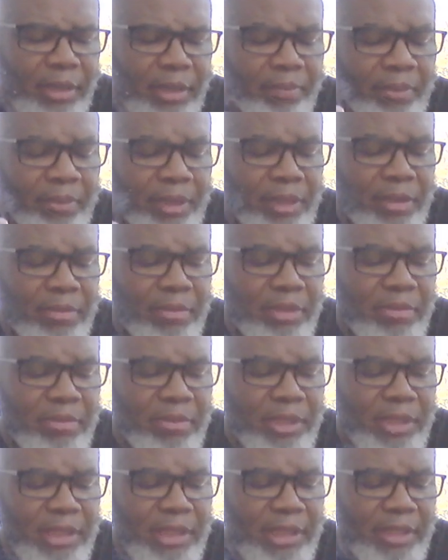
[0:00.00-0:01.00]
I'm picking up some
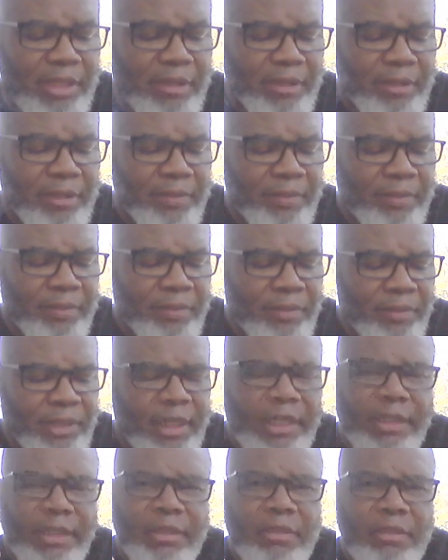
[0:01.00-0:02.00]
cedar
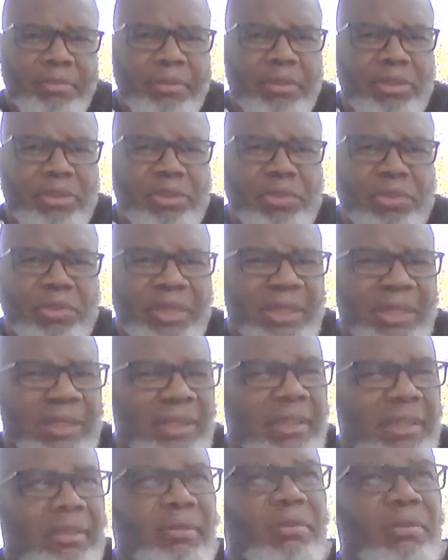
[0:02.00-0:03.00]
and a little bit of
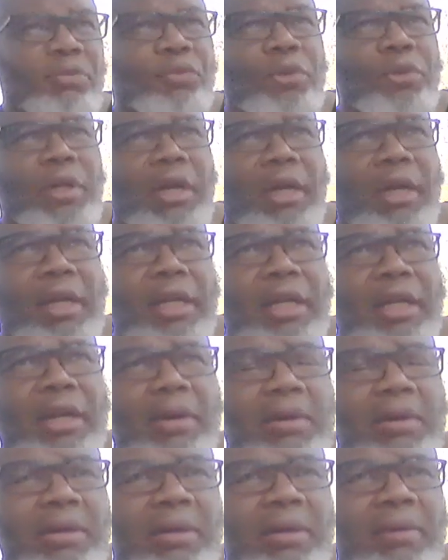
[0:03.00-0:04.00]
sweetness. I don't know if you call it
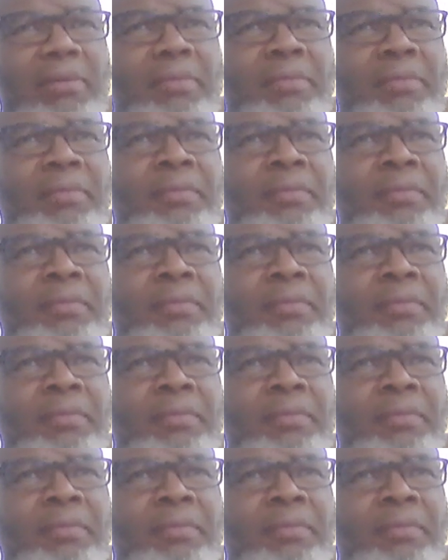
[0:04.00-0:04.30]
cocoa.